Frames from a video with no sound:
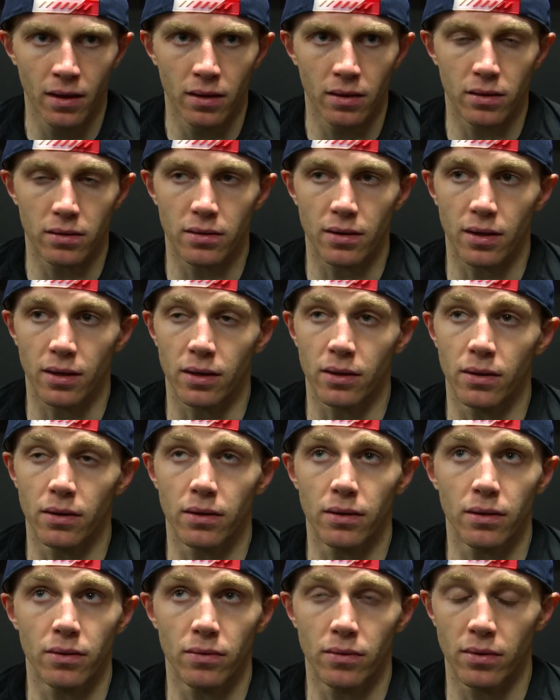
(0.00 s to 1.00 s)
second and
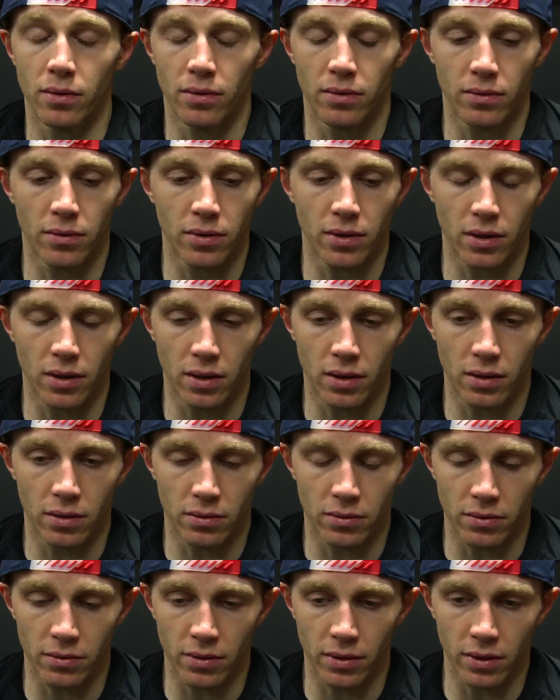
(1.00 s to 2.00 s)
third
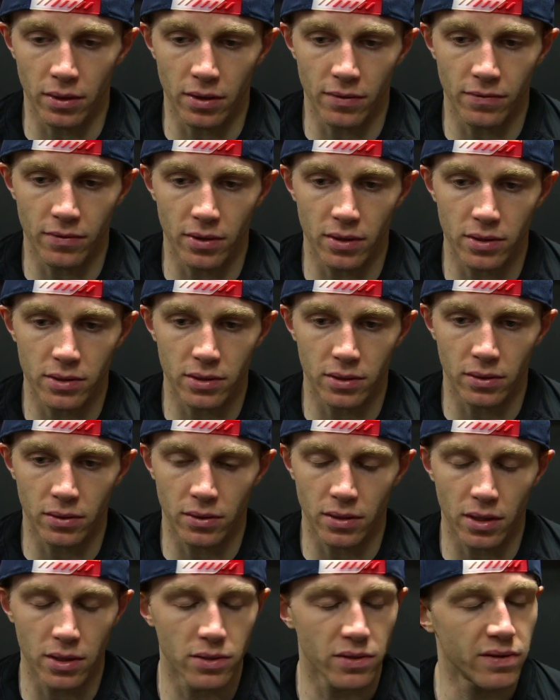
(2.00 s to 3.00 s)
were really good for us. So,
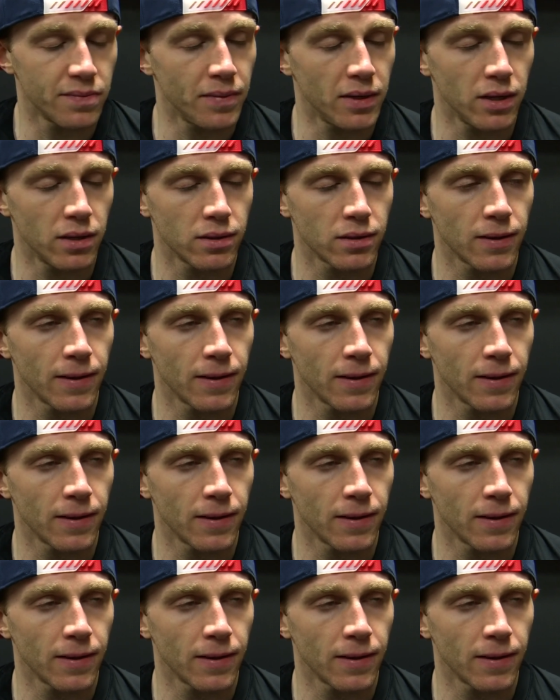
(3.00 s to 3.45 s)
nice response.